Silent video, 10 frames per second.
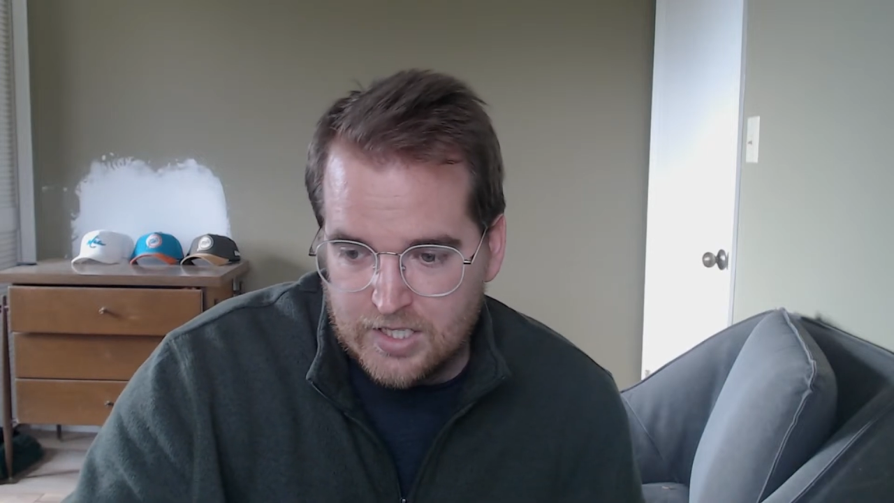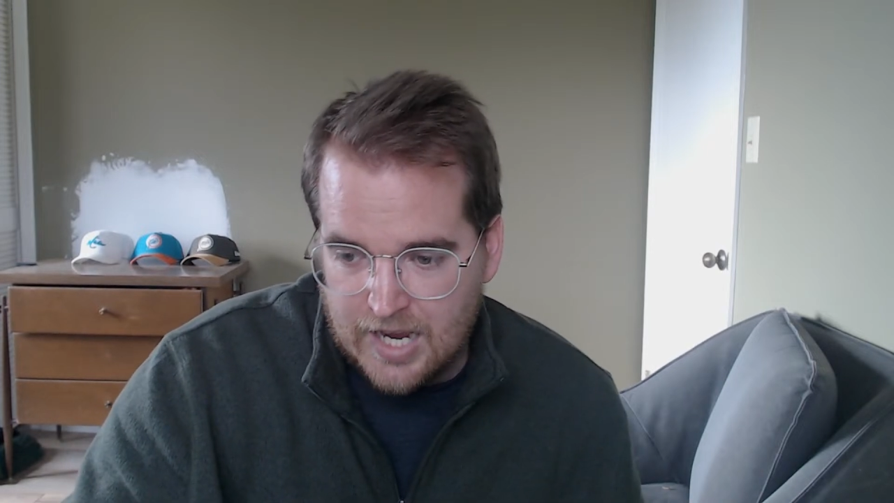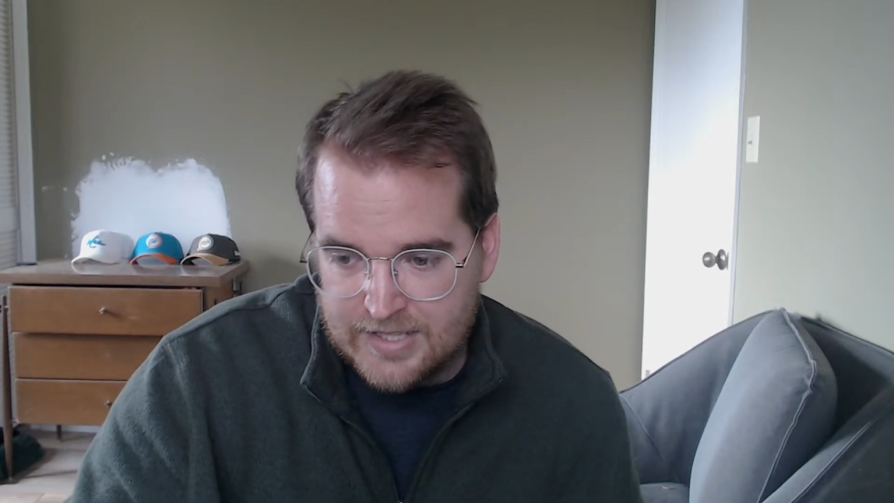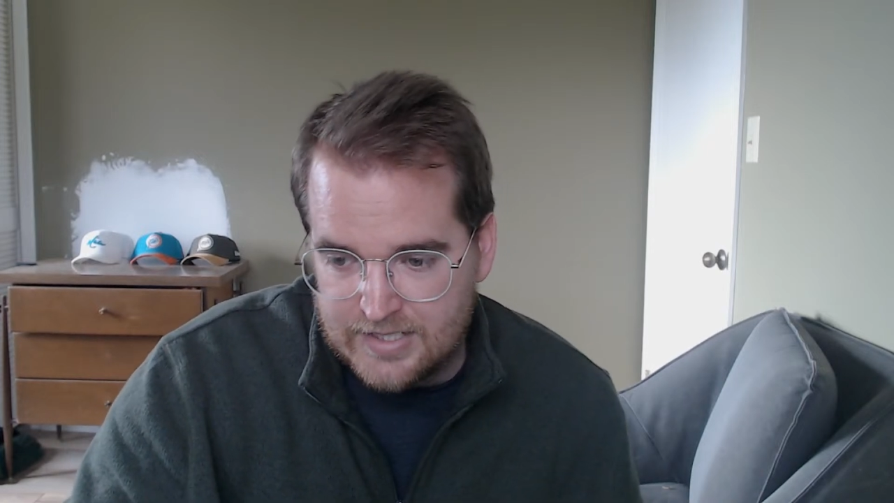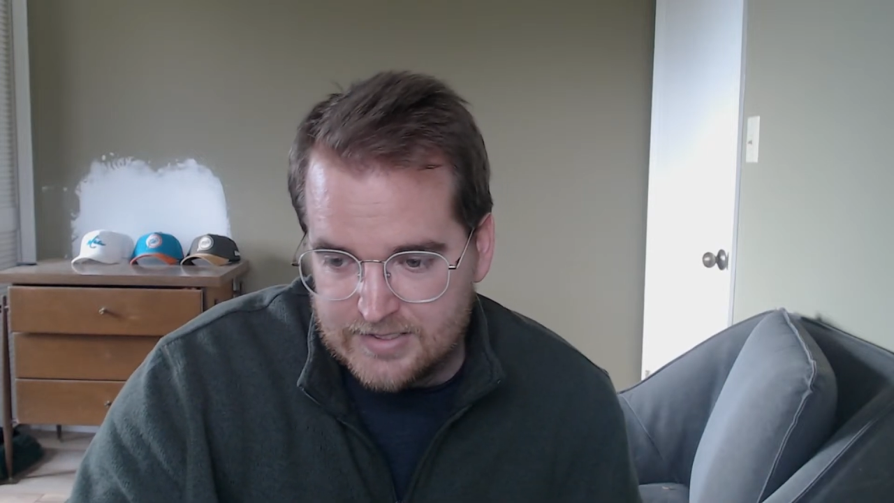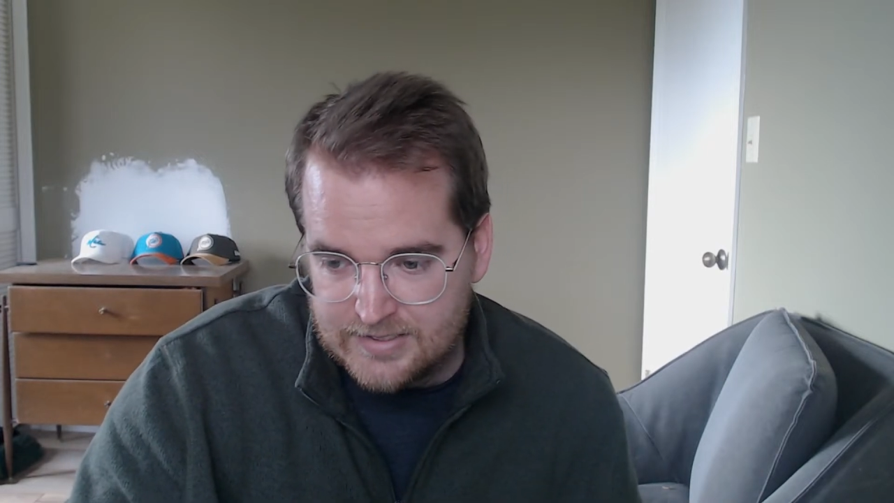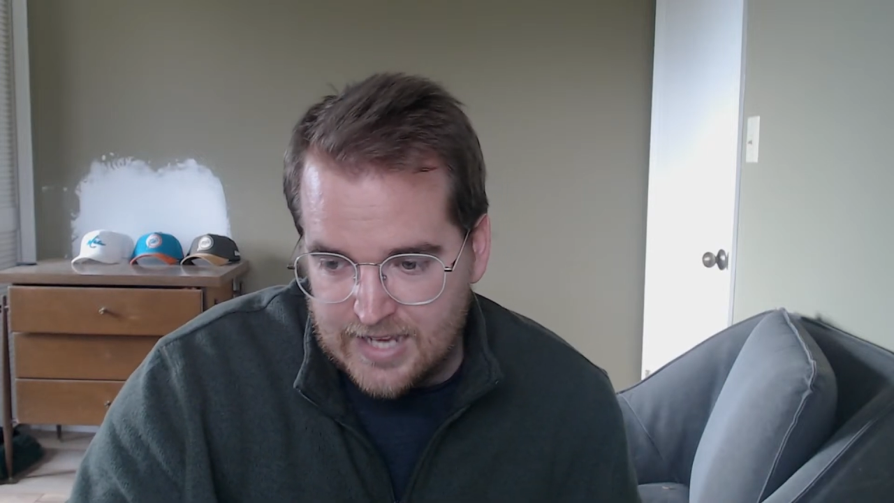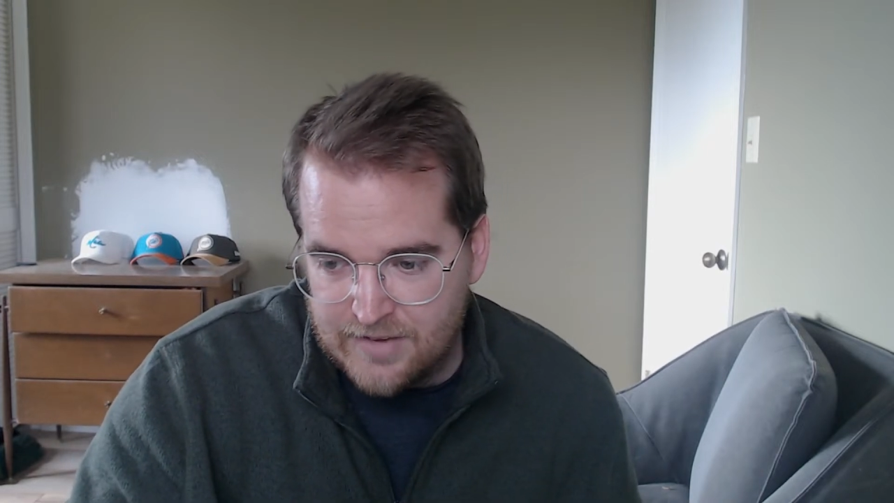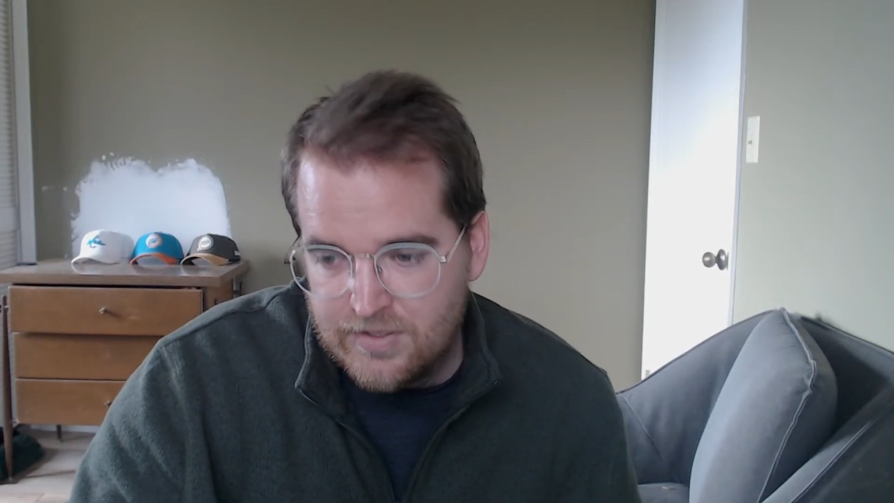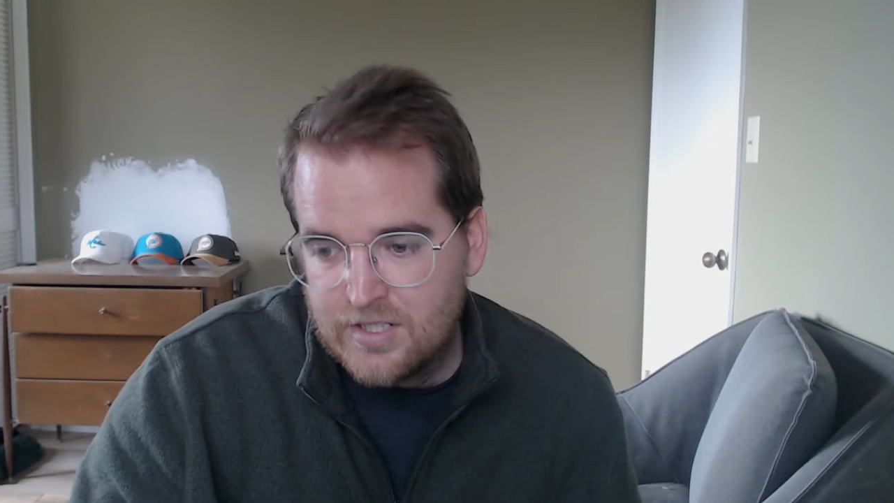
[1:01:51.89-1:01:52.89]
I think
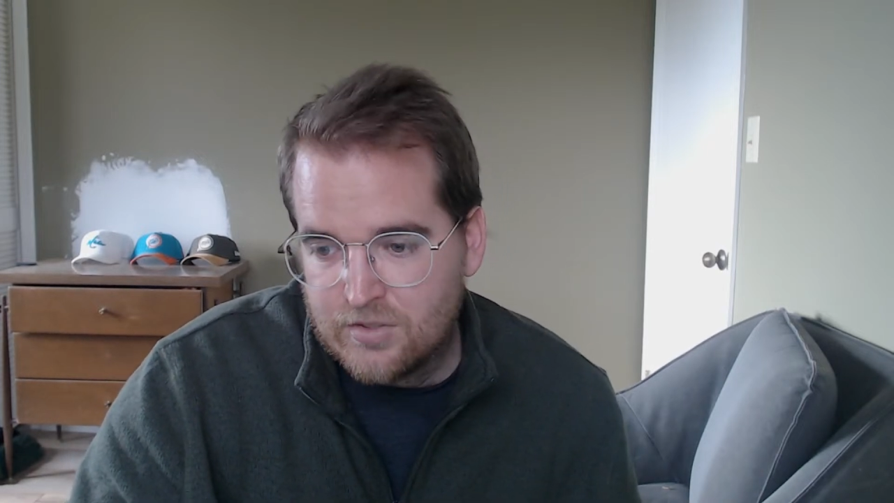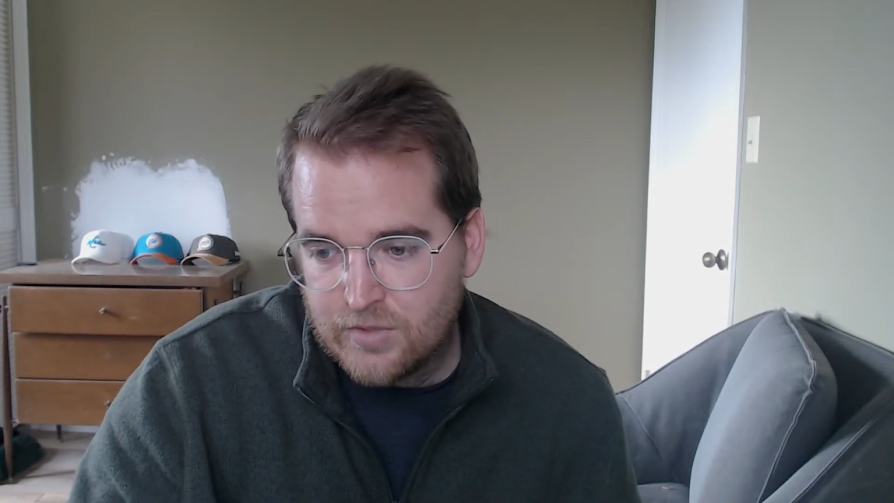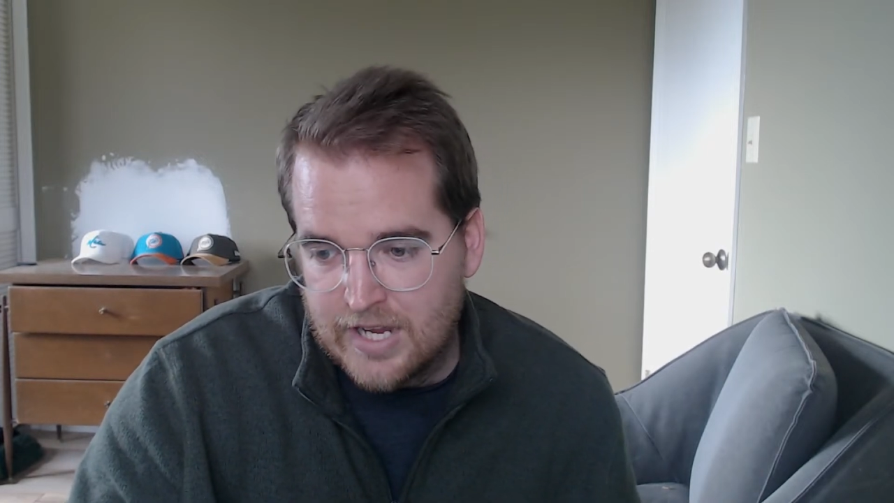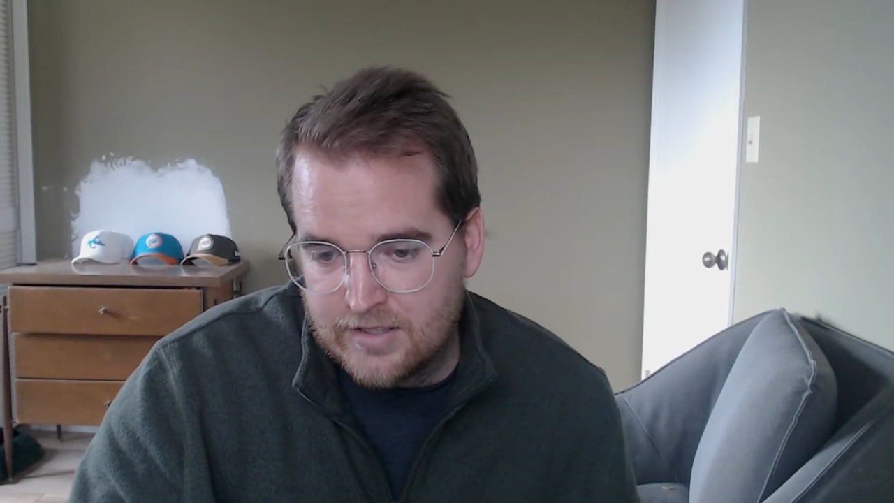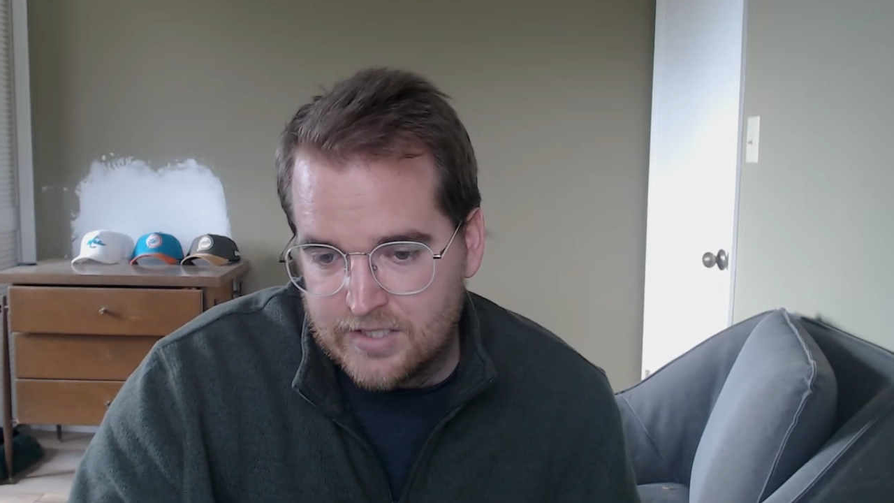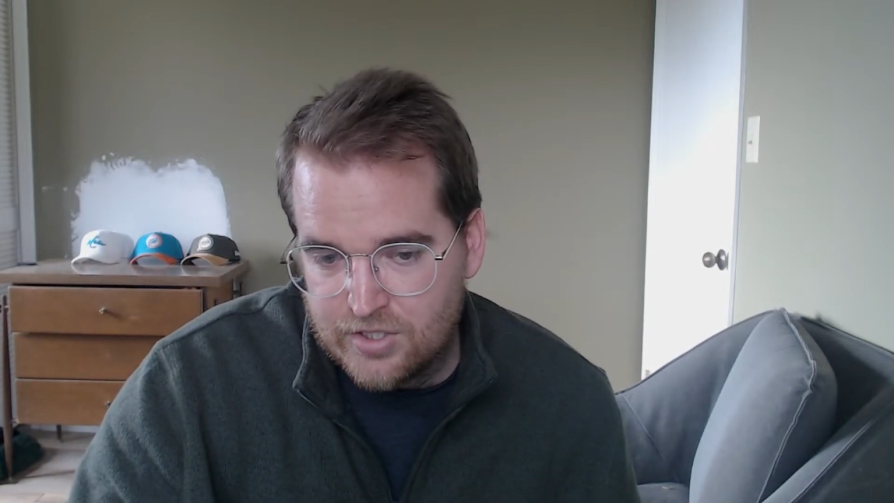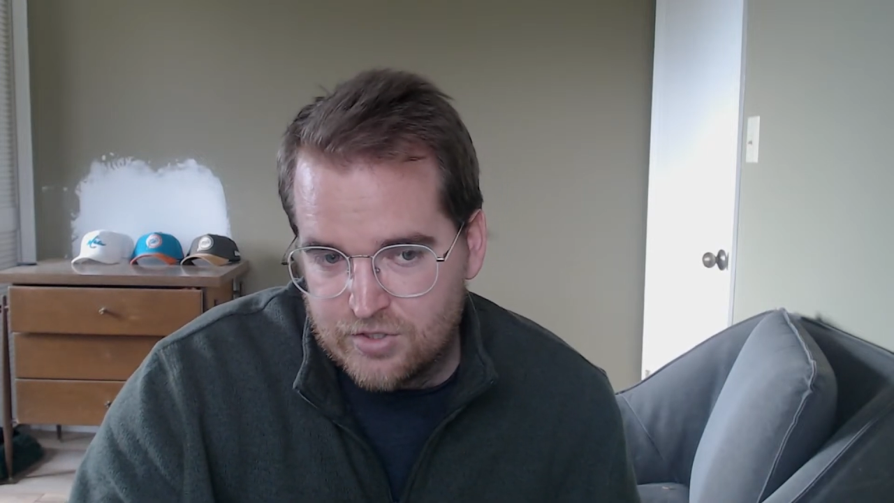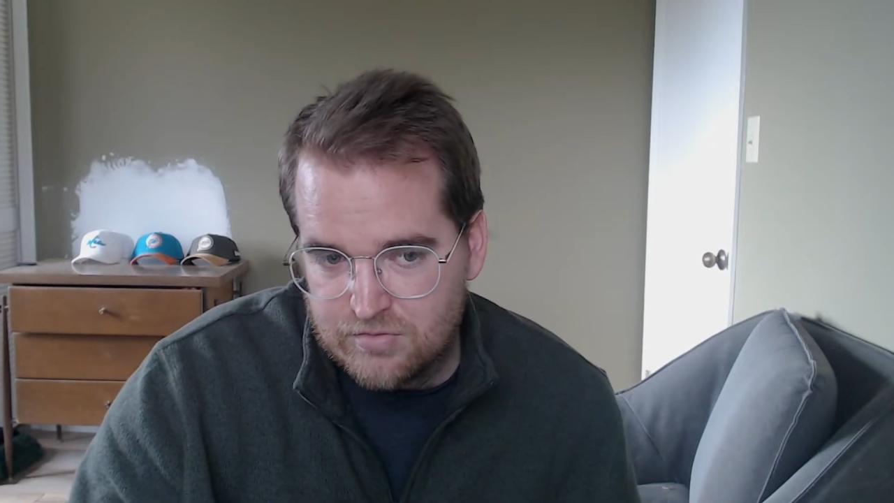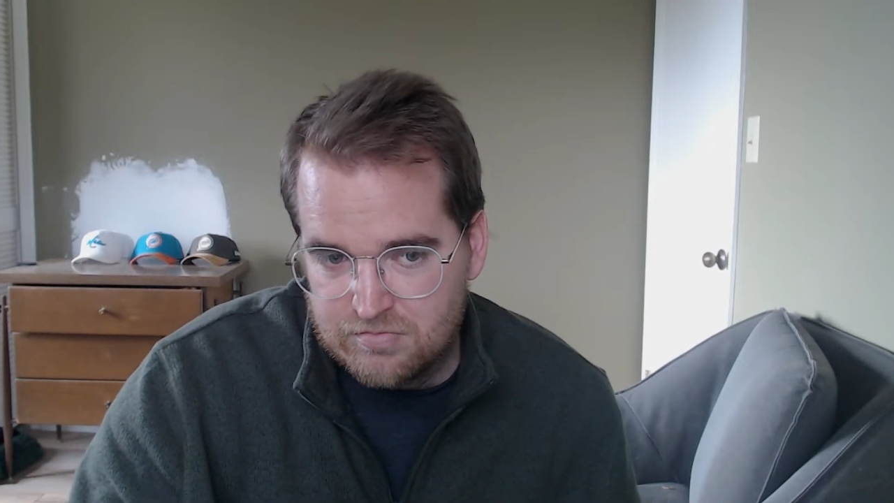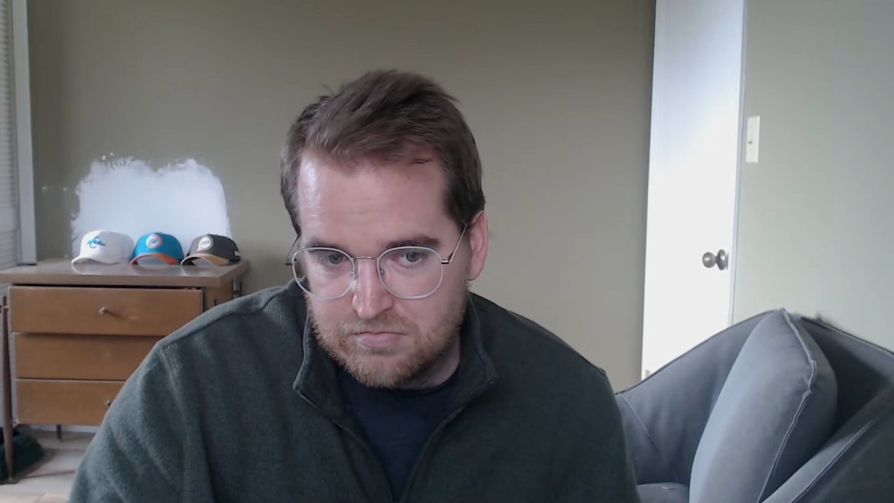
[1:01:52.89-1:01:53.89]
Savvy and
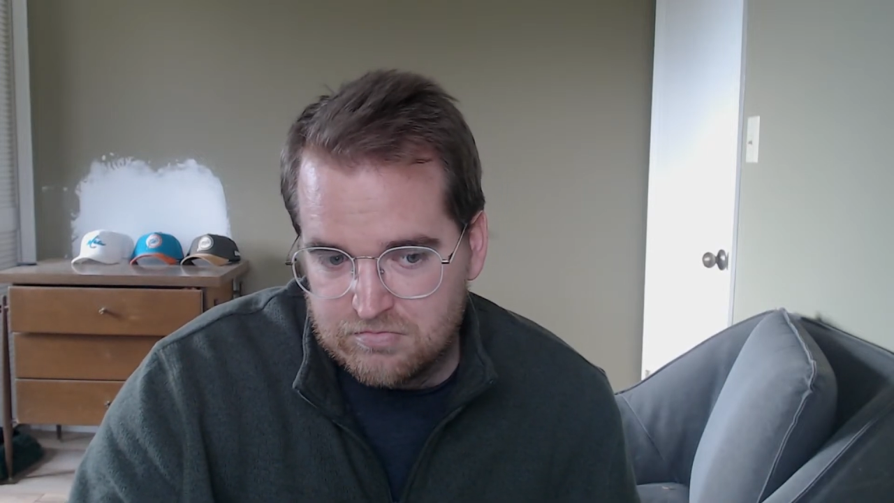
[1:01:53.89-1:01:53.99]
Ratledge